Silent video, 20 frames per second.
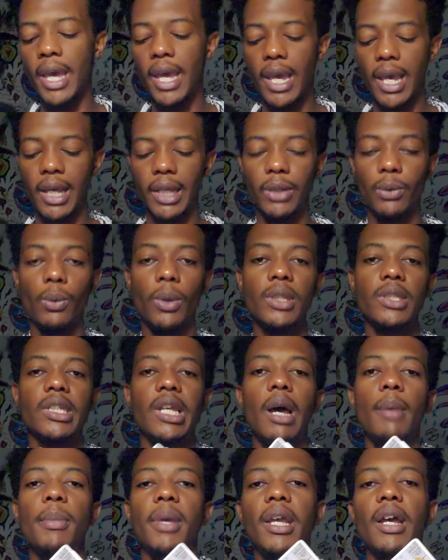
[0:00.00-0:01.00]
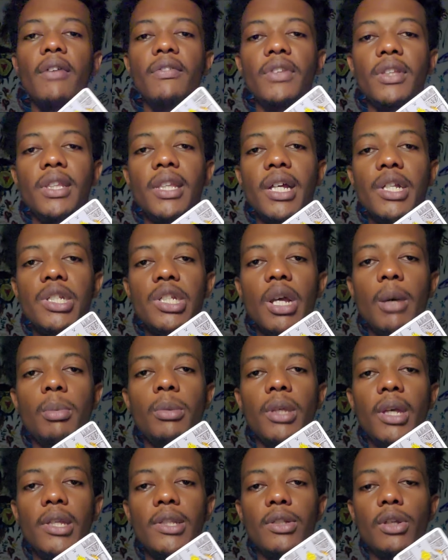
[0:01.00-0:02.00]
and what's coming after that
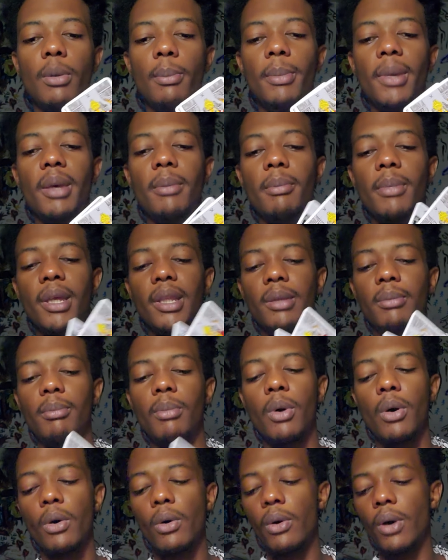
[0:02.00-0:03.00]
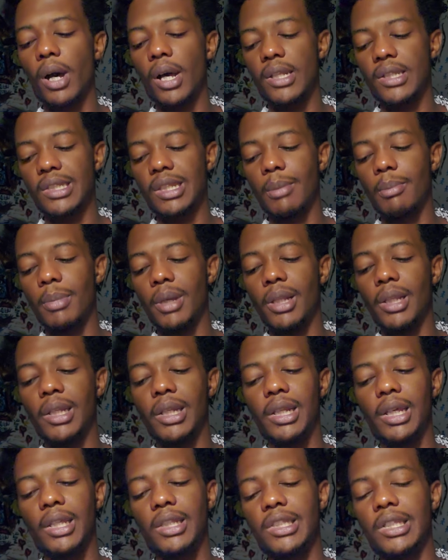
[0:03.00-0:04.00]
chapter is commitment, more
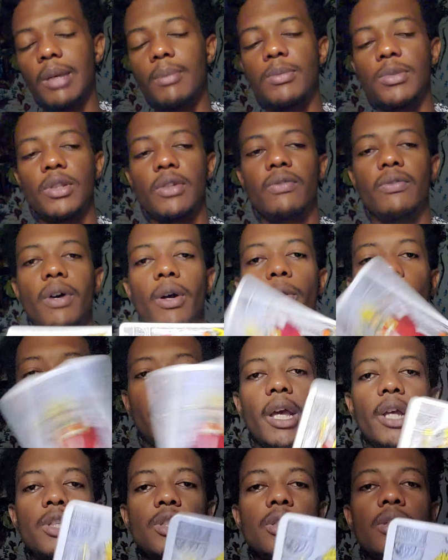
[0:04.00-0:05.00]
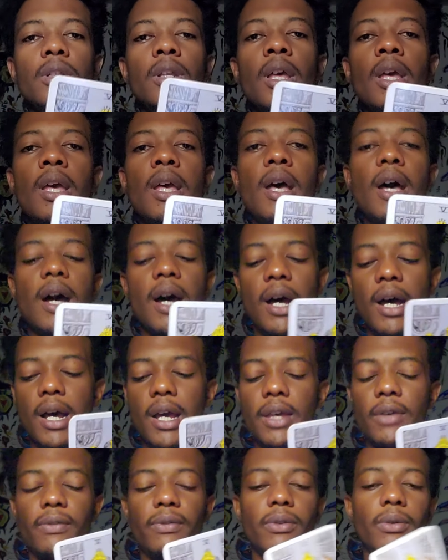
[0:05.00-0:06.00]
stability in terms of a connection.
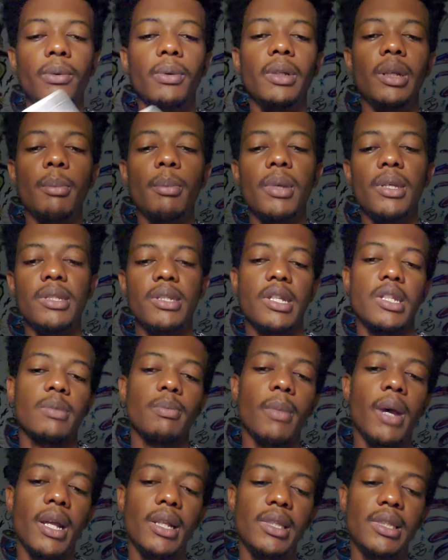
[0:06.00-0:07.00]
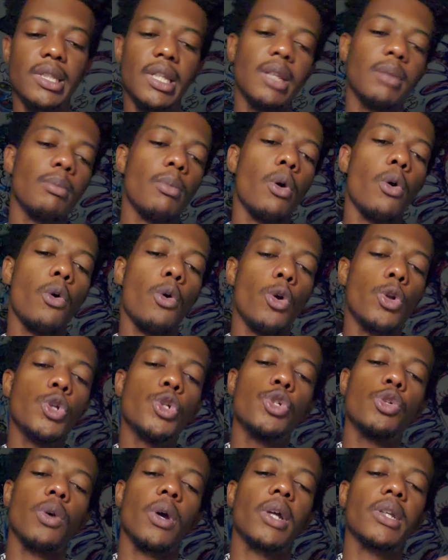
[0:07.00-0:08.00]
If you're in a business mindset, more
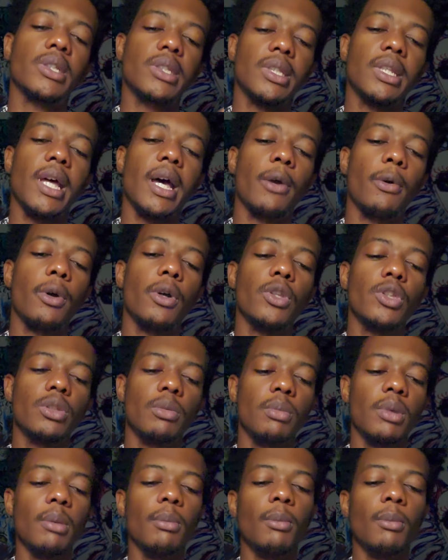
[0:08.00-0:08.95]
contracts that are going to be